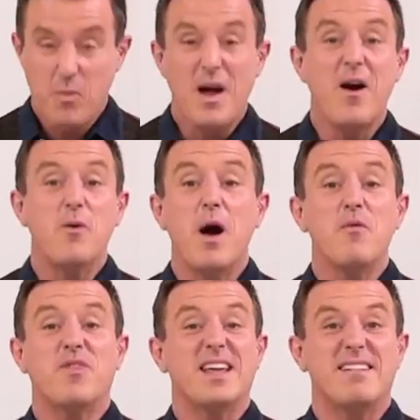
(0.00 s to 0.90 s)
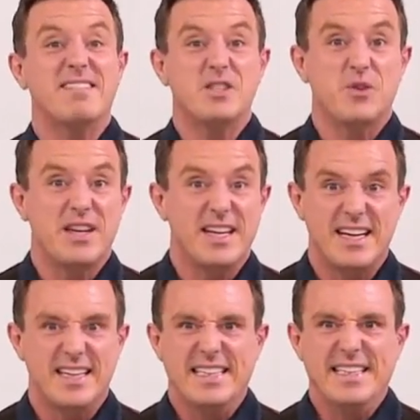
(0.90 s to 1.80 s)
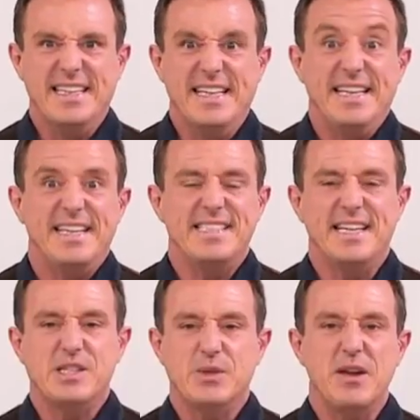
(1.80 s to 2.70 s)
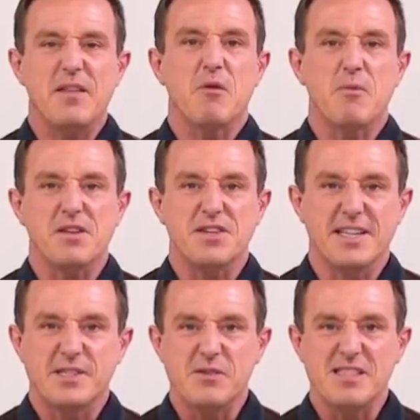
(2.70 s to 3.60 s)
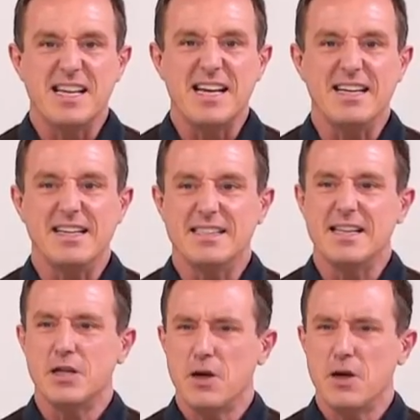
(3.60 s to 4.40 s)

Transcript: Well, hopefully you're enjoying your, your jigsaw. Nothing wrong with a jigsaw, is there? Is there?